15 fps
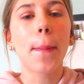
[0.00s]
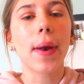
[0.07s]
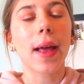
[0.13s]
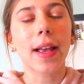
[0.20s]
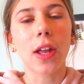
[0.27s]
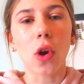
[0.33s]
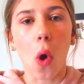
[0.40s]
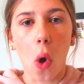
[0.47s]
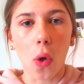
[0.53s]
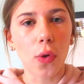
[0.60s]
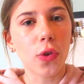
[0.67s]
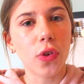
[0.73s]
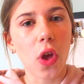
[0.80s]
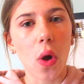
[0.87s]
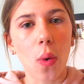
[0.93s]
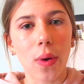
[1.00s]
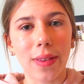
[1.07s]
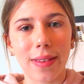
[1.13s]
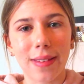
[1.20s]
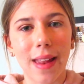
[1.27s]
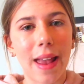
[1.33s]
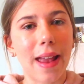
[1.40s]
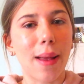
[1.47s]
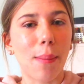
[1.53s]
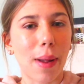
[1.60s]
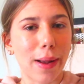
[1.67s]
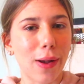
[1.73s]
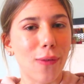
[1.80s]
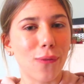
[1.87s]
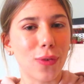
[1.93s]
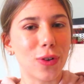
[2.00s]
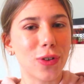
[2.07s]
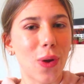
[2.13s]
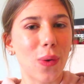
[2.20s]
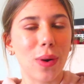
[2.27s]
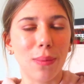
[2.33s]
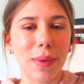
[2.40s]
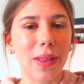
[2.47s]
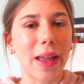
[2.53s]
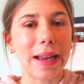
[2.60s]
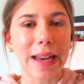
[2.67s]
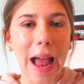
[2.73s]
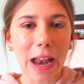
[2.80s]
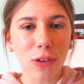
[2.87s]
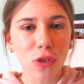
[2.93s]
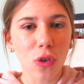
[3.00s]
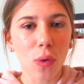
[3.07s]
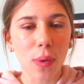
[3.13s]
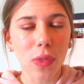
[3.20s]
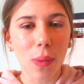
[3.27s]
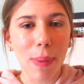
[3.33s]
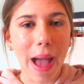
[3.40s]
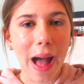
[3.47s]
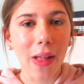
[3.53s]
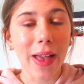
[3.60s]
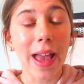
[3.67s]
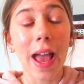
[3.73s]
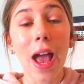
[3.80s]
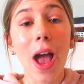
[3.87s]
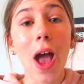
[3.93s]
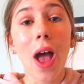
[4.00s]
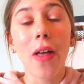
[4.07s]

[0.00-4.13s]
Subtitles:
but I can also stay in my comfort zone and be like natural with the palette.